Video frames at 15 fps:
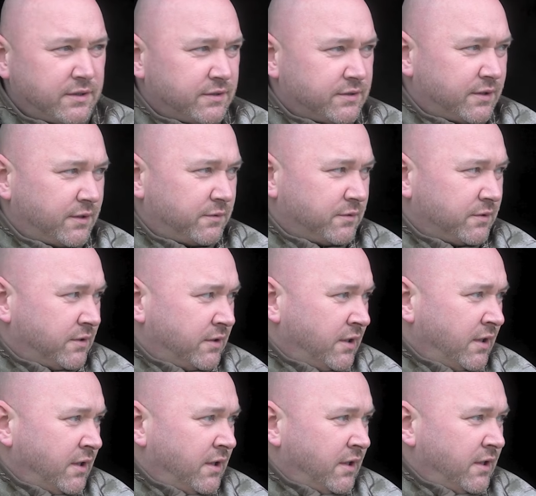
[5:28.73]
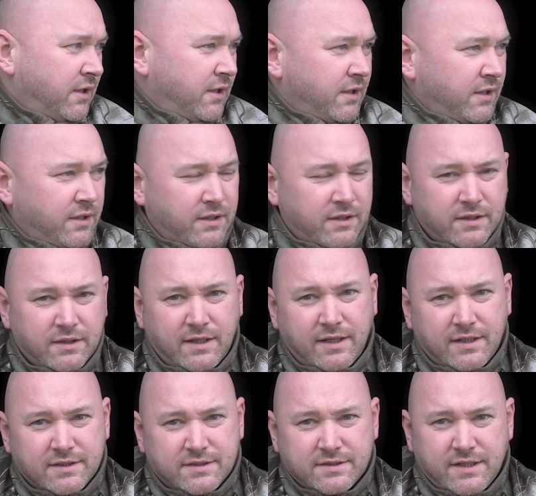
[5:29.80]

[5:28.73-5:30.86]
So needless